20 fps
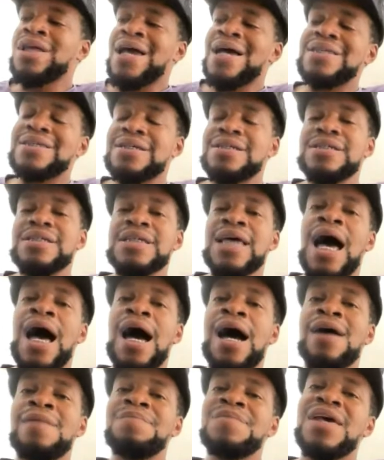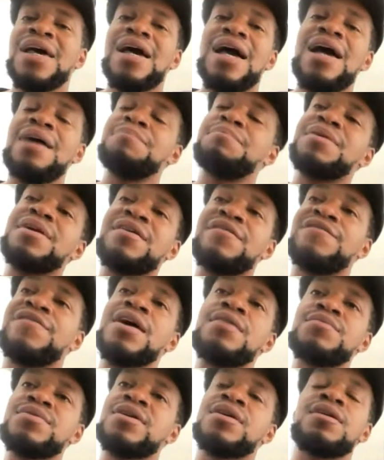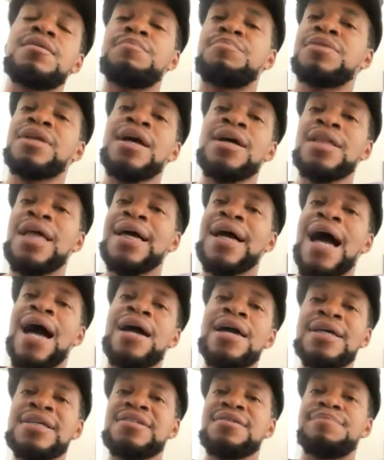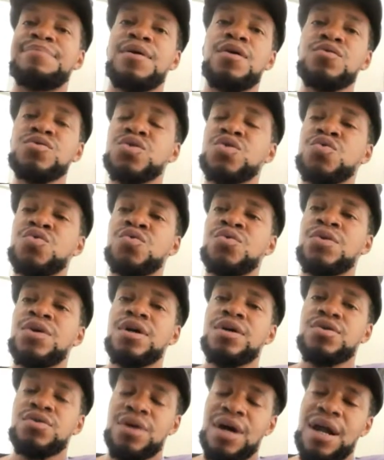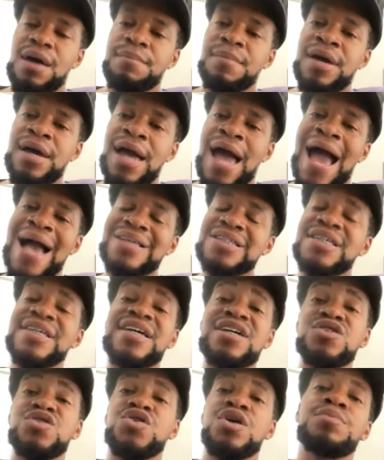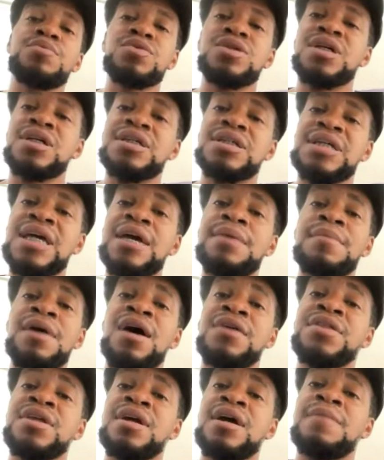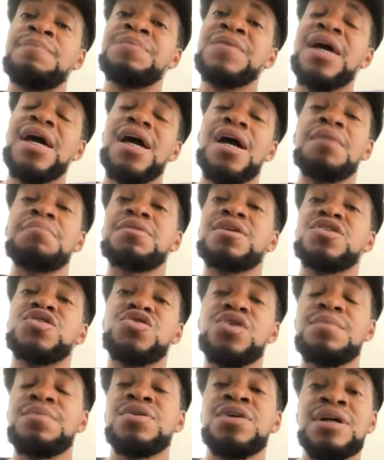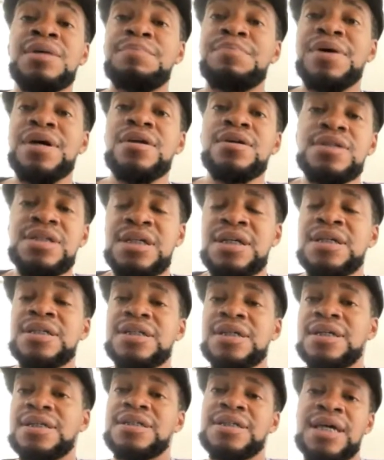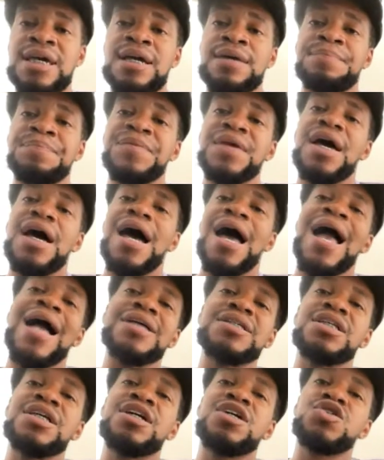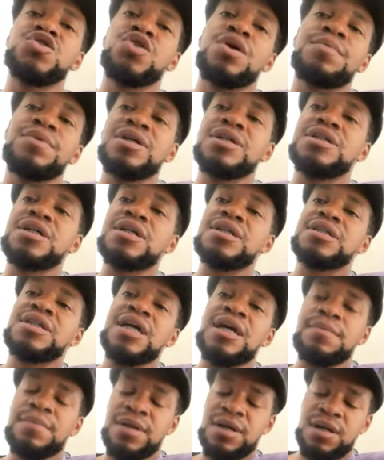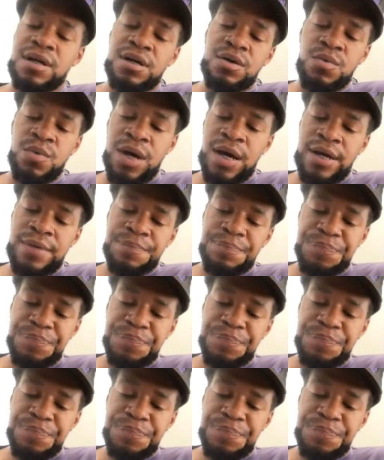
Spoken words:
of that to the side and be a very good player like how he's supposed to. You know what I mean? Actually contribute to the team other than him contributing penalties to the team. Actually contributing to the team in a good way.